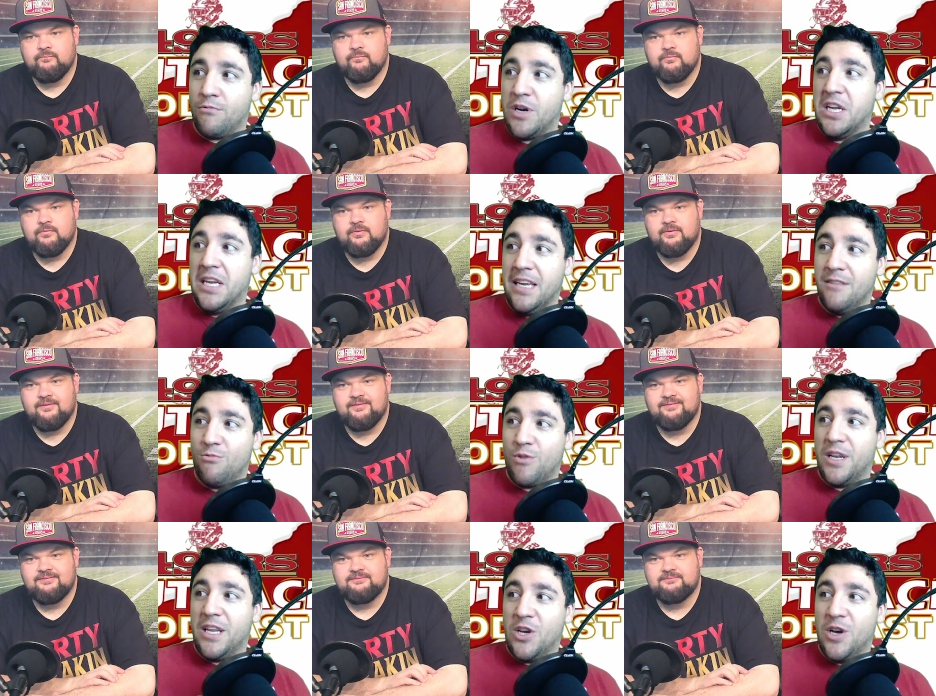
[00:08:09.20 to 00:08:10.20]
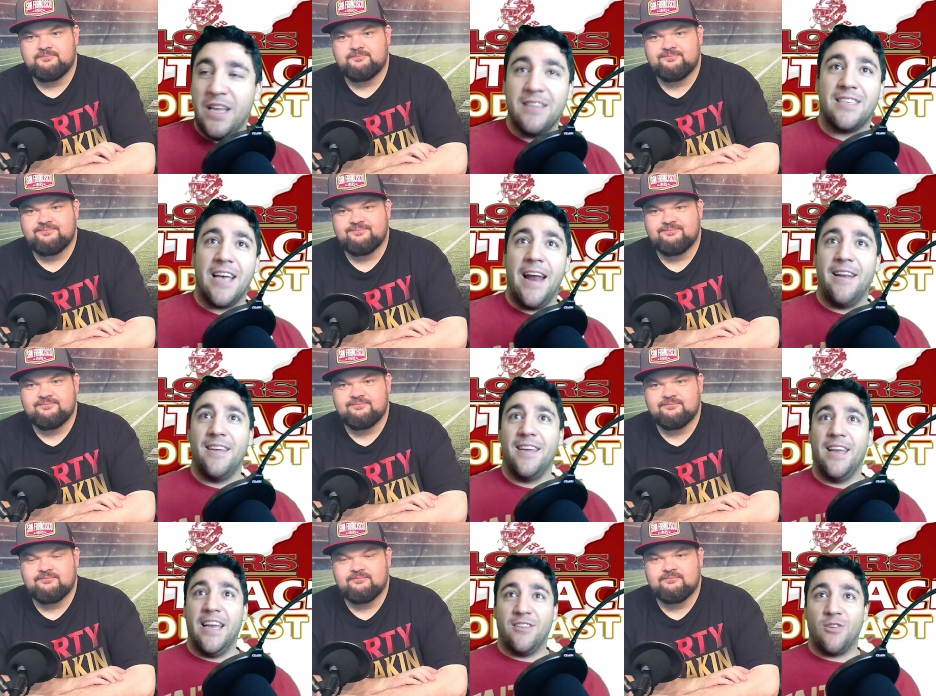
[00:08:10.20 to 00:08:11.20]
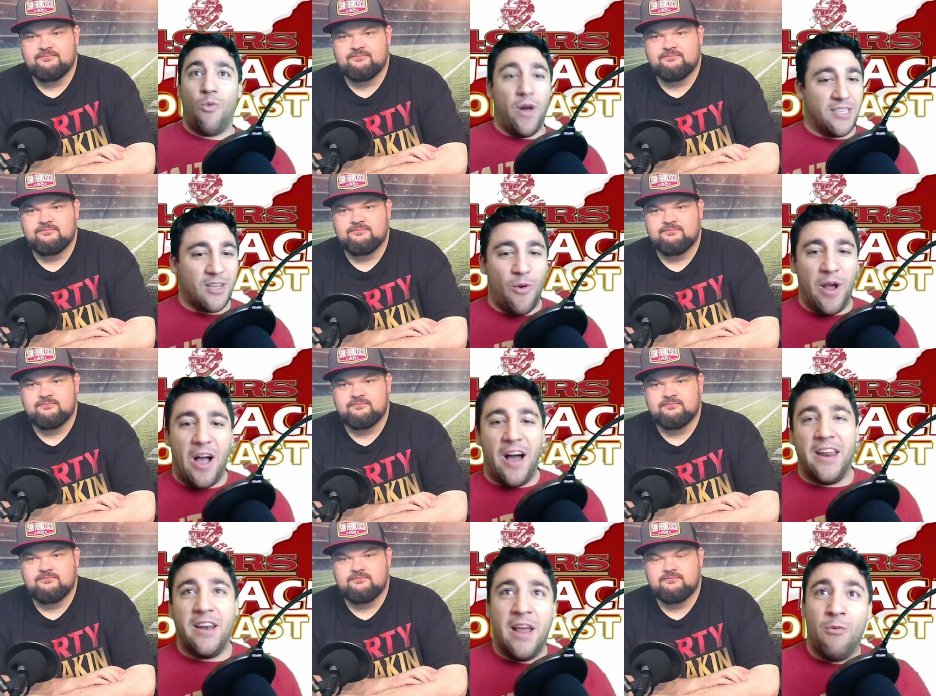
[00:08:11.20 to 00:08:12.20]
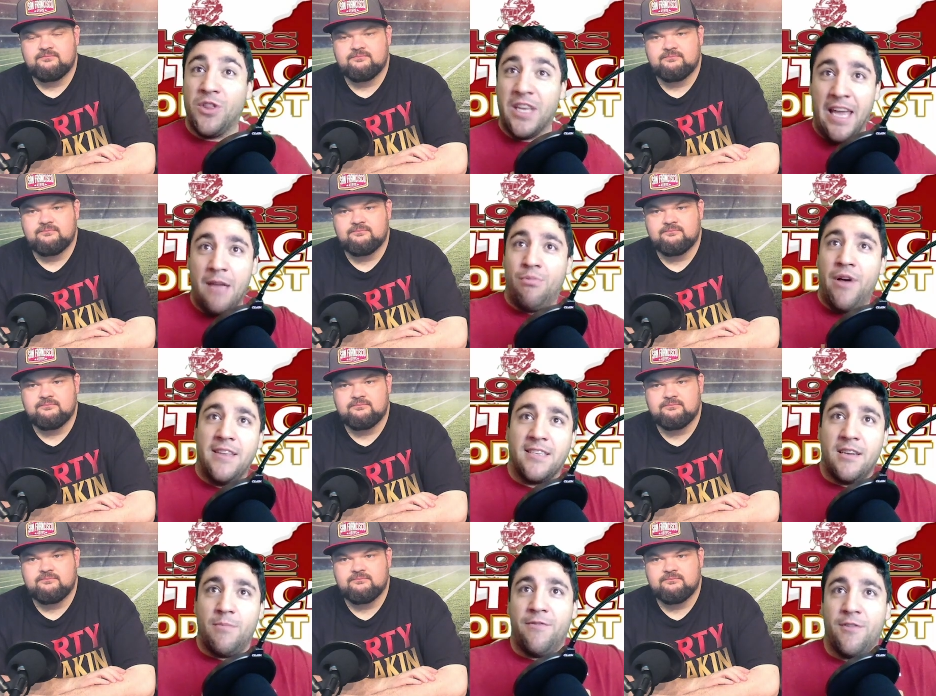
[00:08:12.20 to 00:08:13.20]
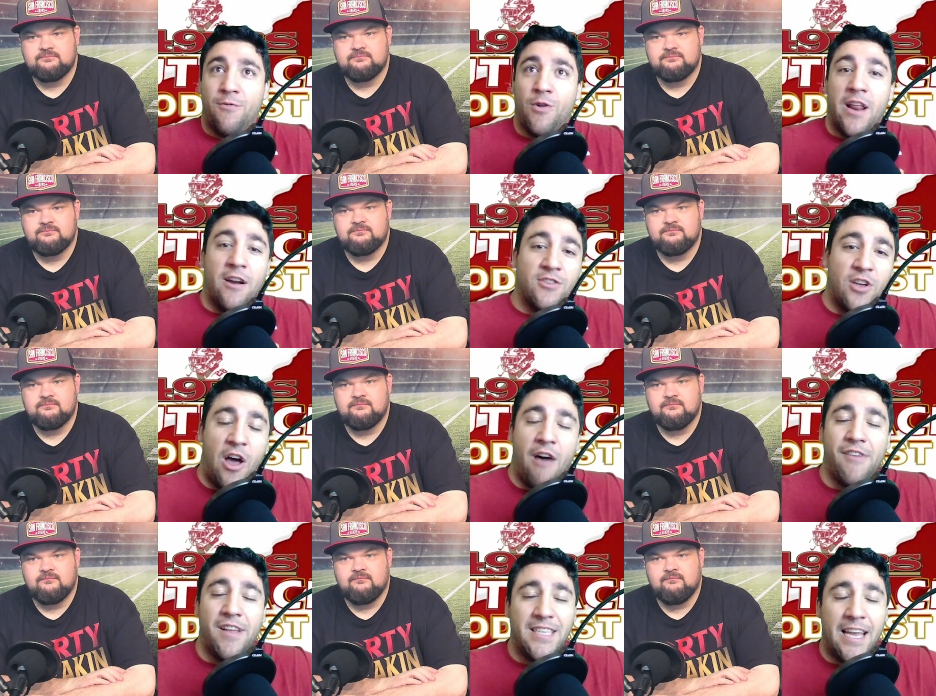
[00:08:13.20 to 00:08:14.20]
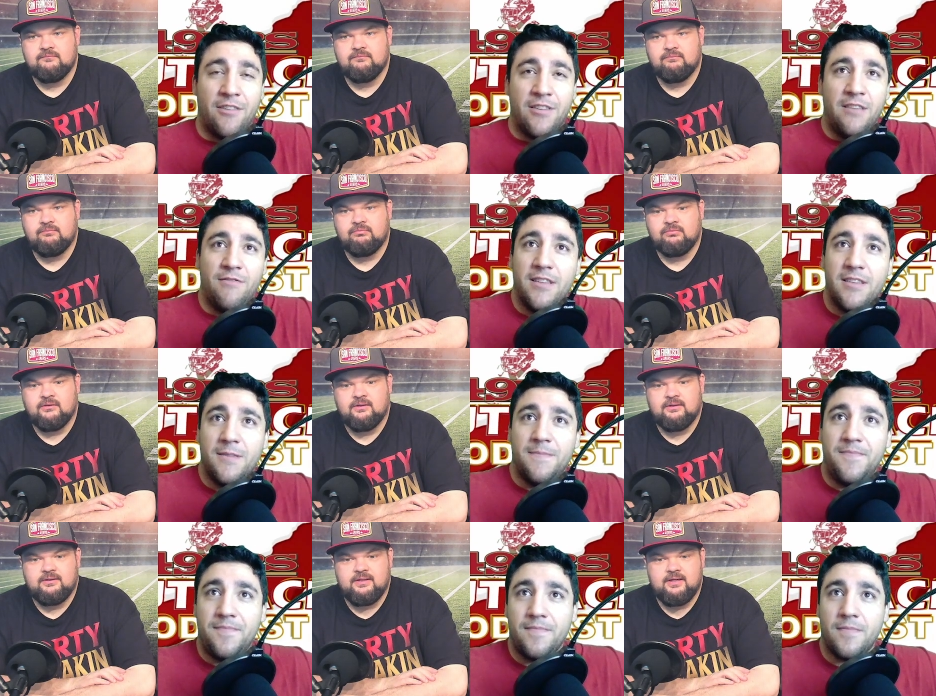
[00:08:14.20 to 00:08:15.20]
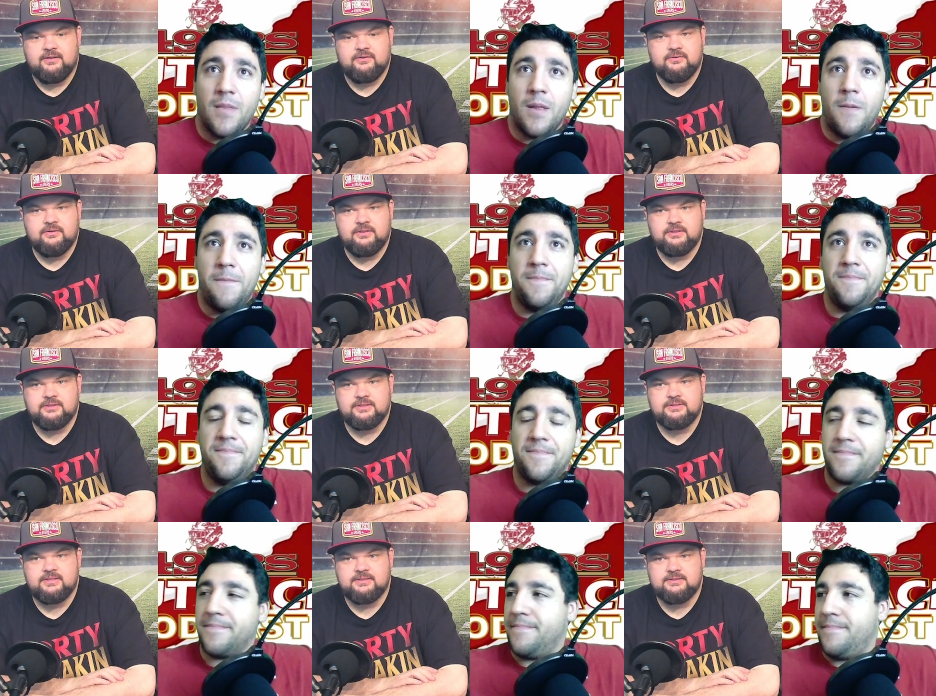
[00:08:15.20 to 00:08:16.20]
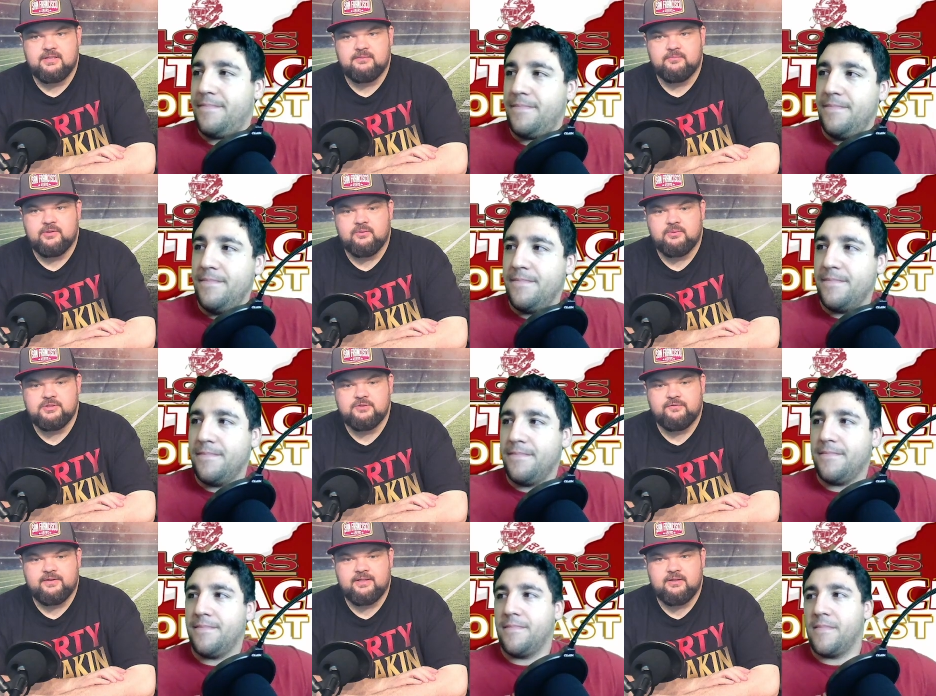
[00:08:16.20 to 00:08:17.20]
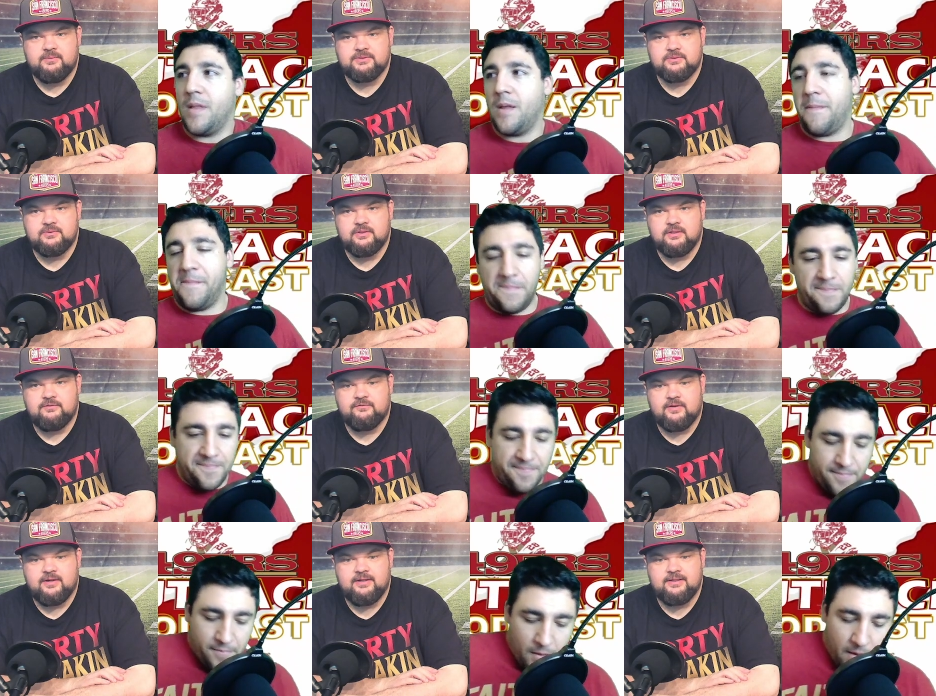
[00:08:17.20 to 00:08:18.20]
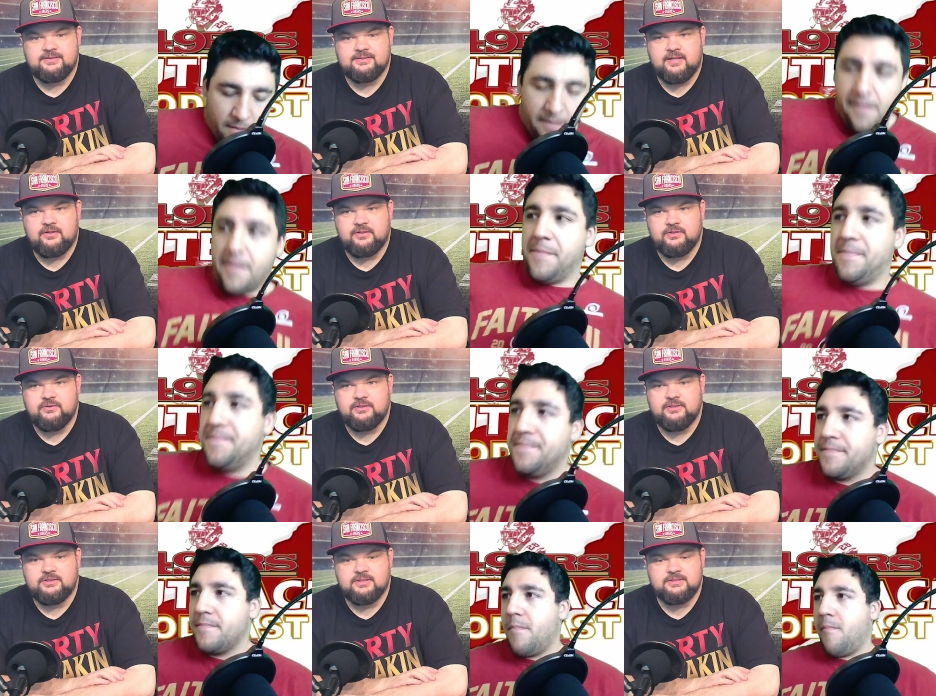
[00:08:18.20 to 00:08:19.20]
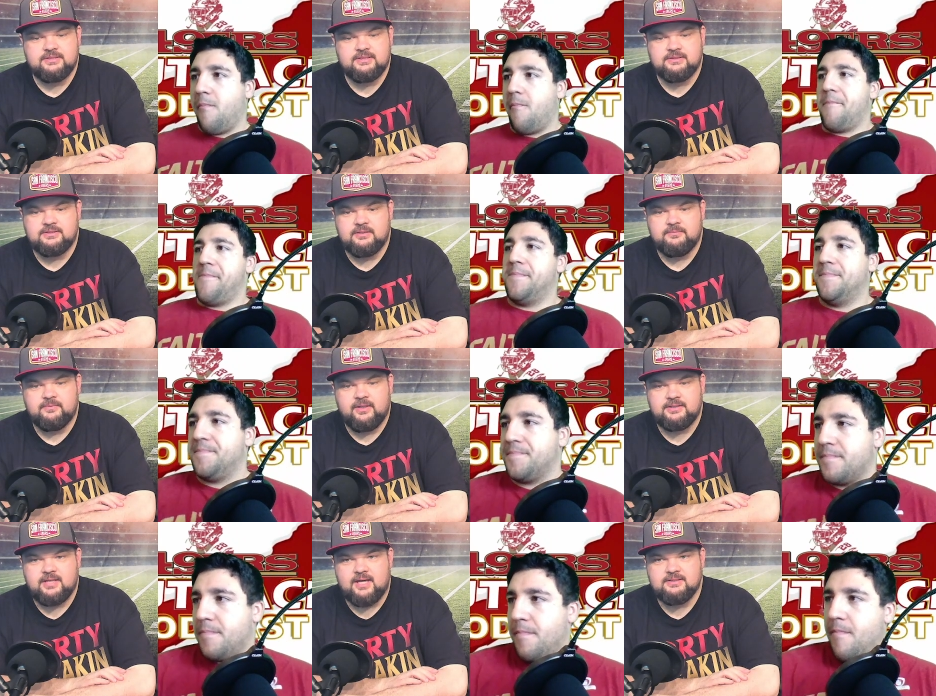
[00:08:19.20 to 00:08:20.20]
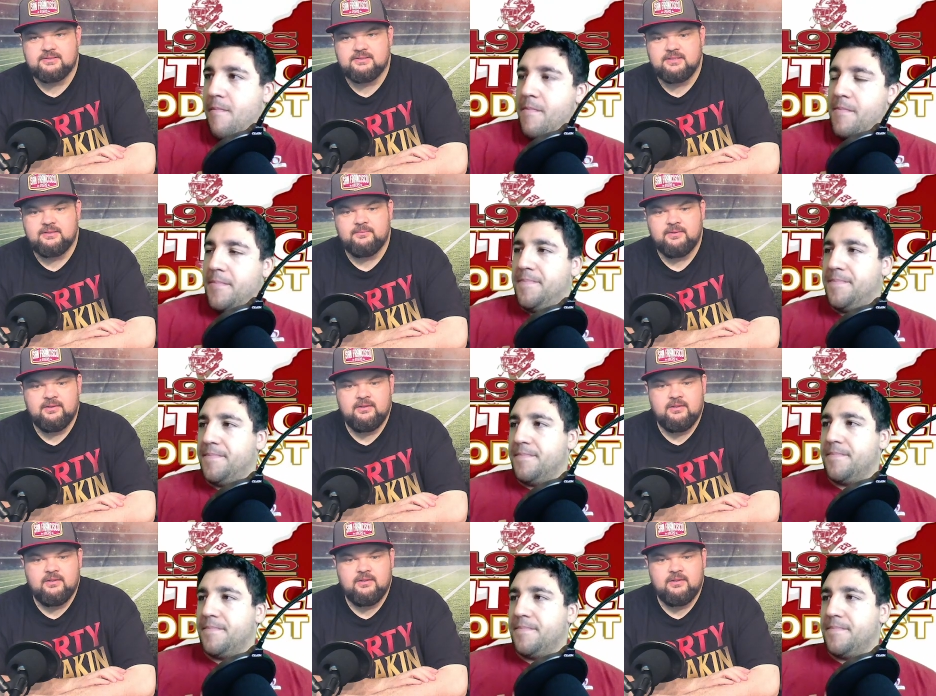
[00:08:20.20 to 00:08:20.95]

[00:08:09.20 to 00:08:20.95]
Speaker 1: really really good insight into what's going on and, and what the game plan is going to be for the 49ers on offense and on defense
Speaker 2: yeah, and you can adjust things up. You know, once you find out what's going on on Friday and Saturday, you can adjust things up as, as a team.